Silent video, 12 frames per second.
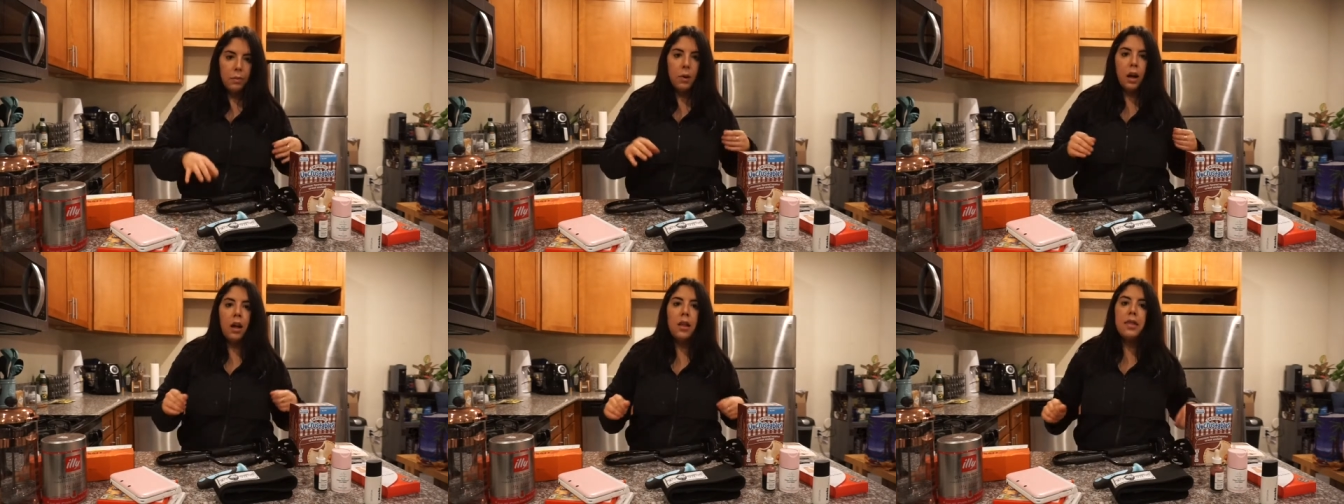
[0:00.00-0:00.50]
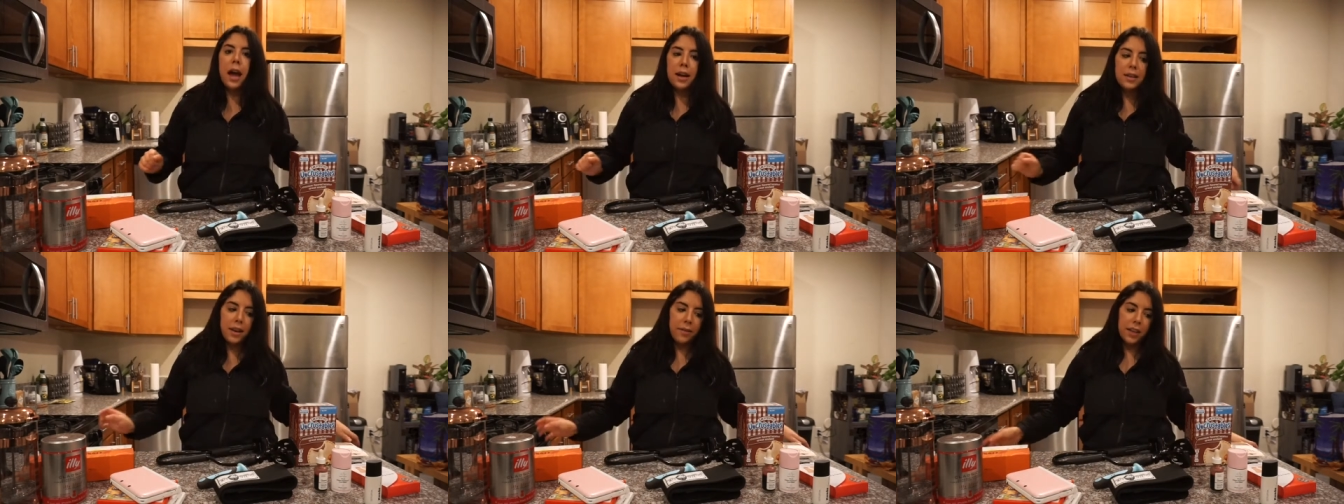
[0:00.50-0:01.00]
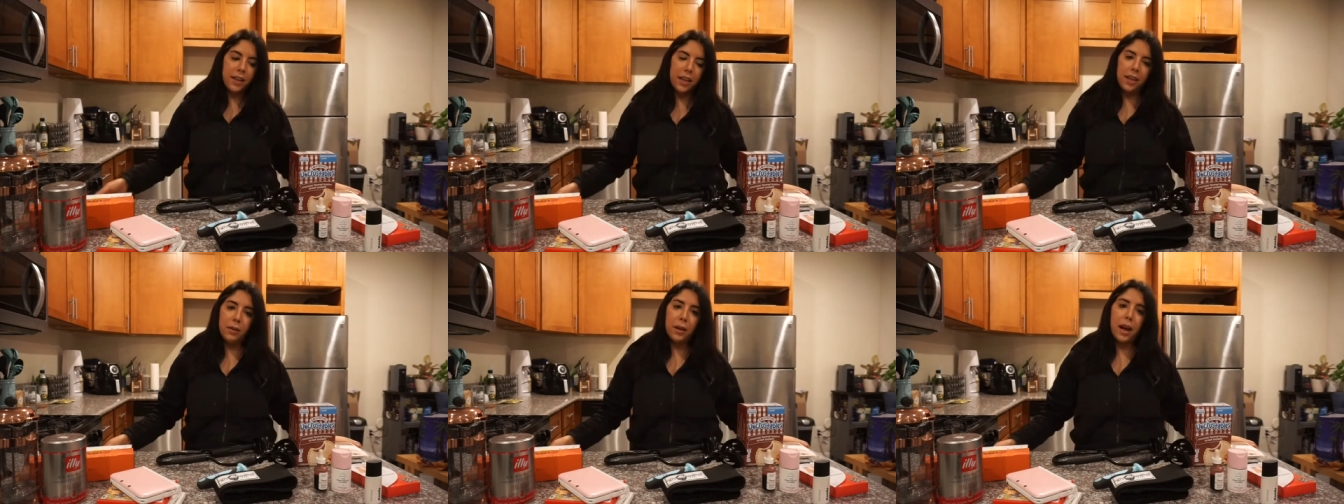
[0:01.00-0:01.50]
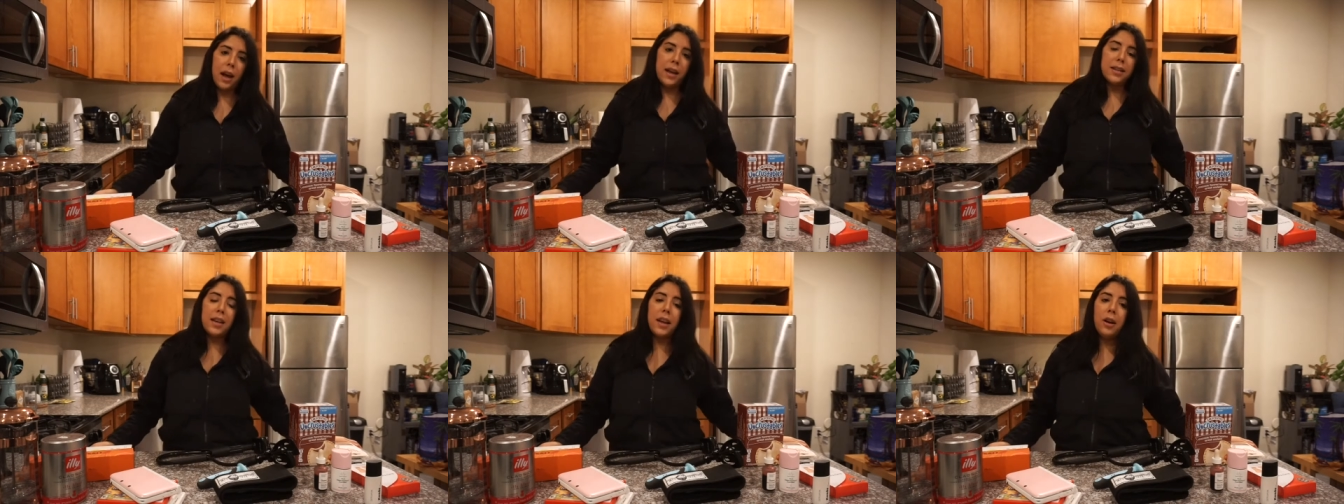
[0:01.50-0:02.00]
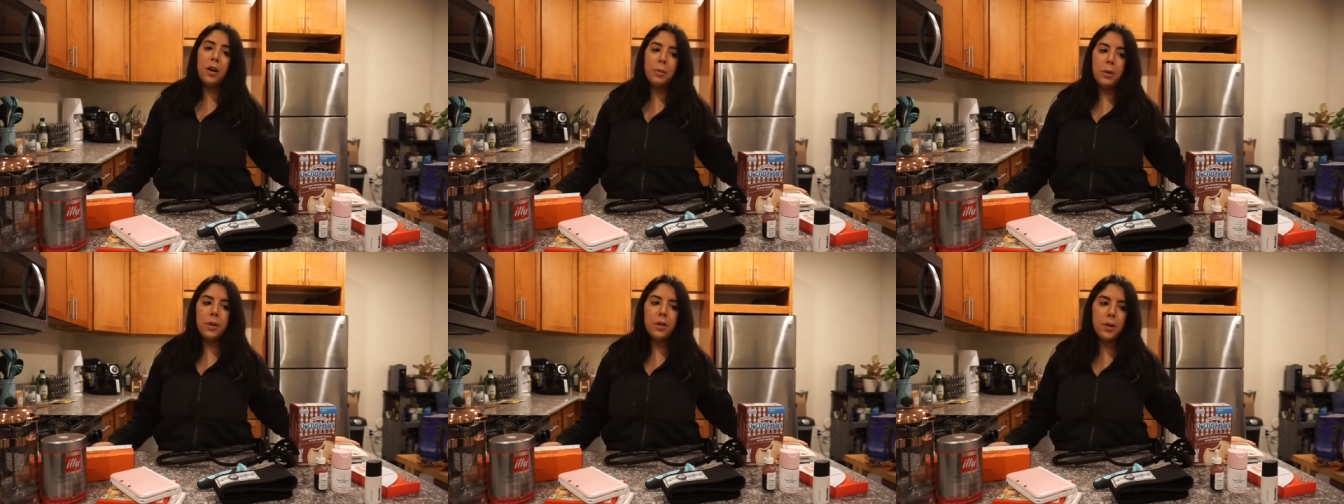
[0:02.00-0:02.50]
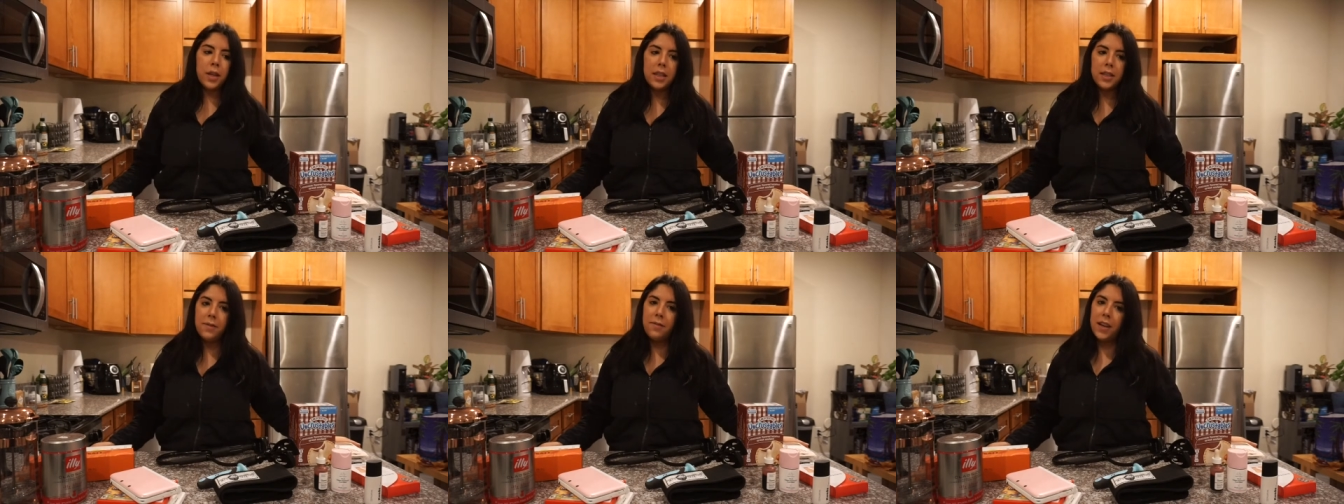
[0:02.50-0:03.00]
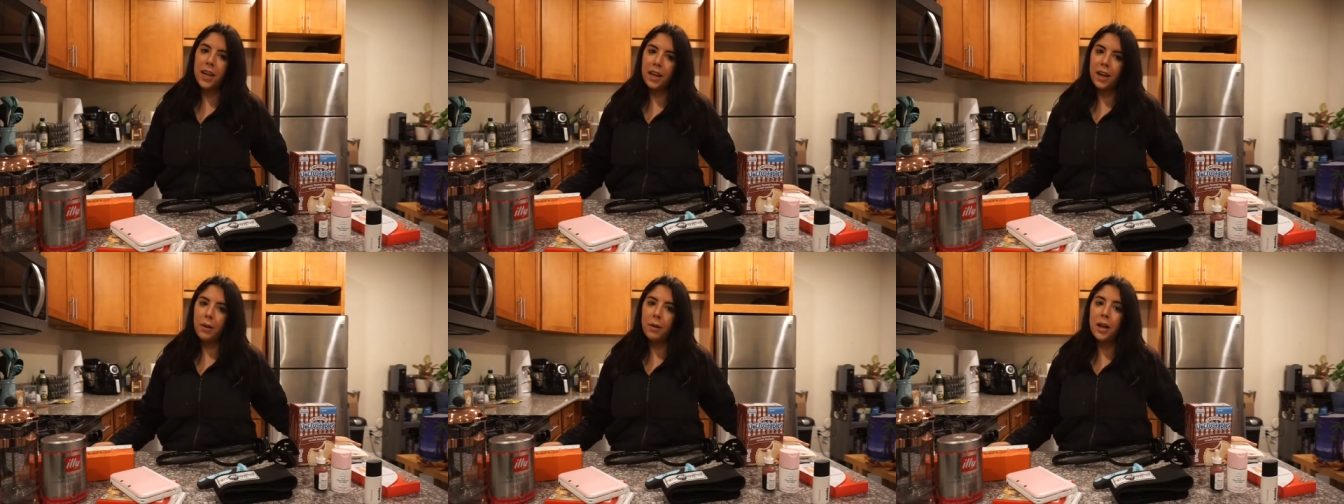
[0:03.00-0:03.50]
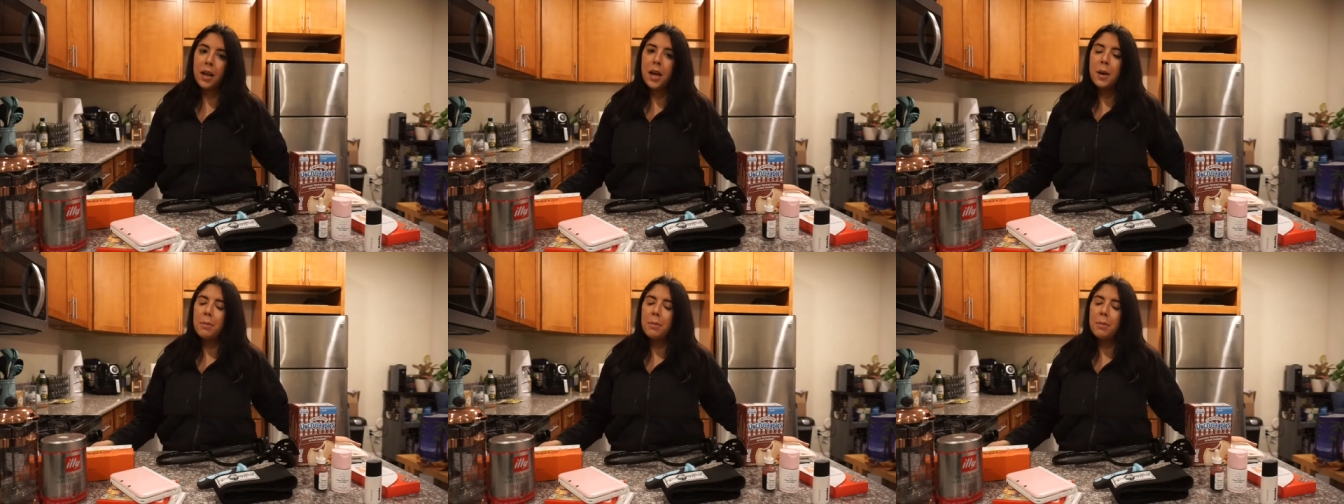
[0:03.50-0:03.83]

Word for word: Well, that is everything you guys. I hope you enjoyed this video.